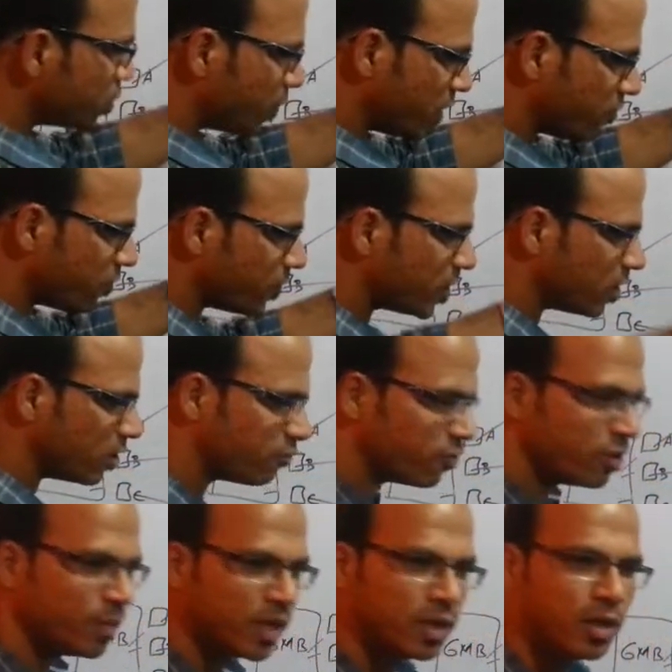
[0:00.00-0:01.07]
speed, it will, be, it
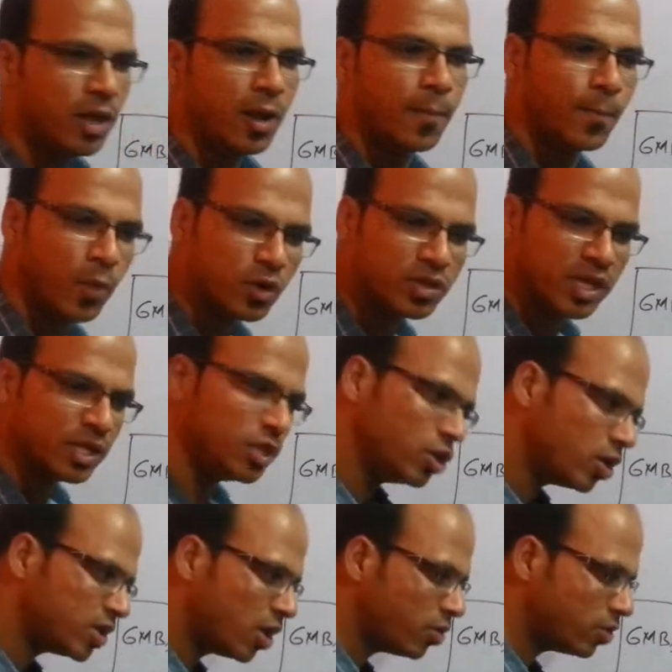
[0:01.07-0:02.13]
will be more than
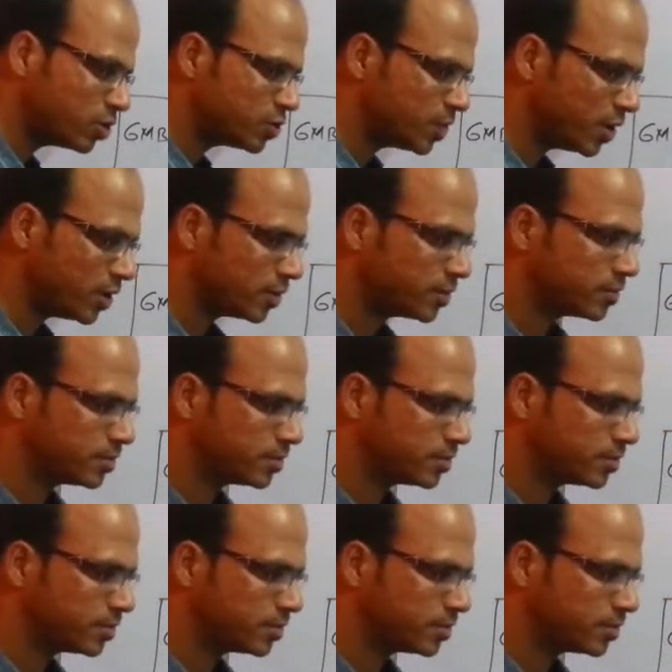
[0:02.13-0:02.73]
your download speed.